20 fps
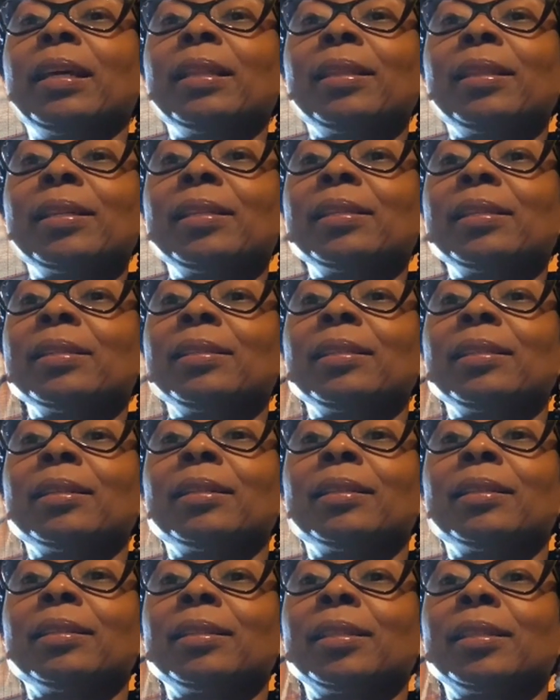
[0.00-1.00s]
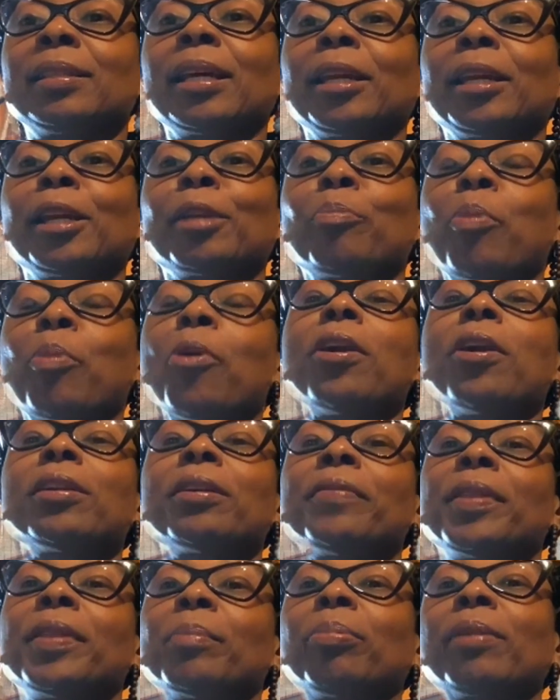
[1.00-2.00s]
This is a second part
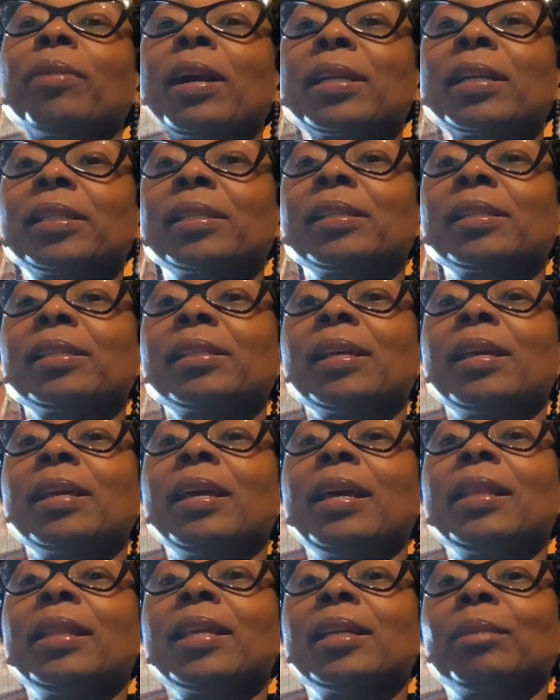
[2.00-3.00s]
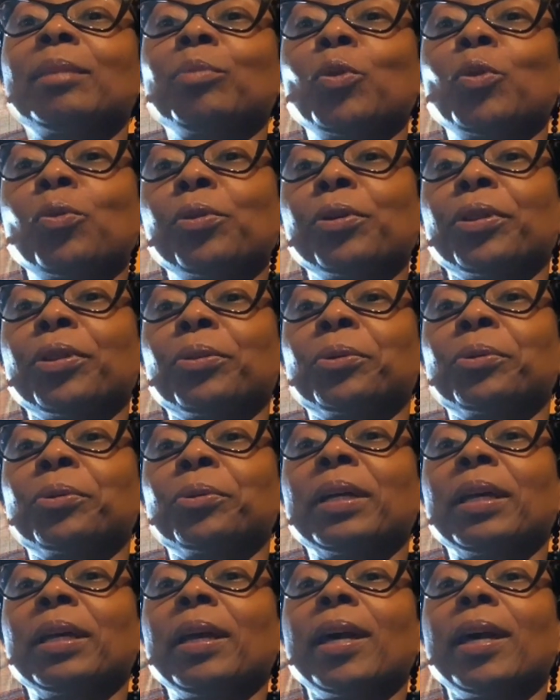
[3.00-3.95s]
of the process that I'm going through.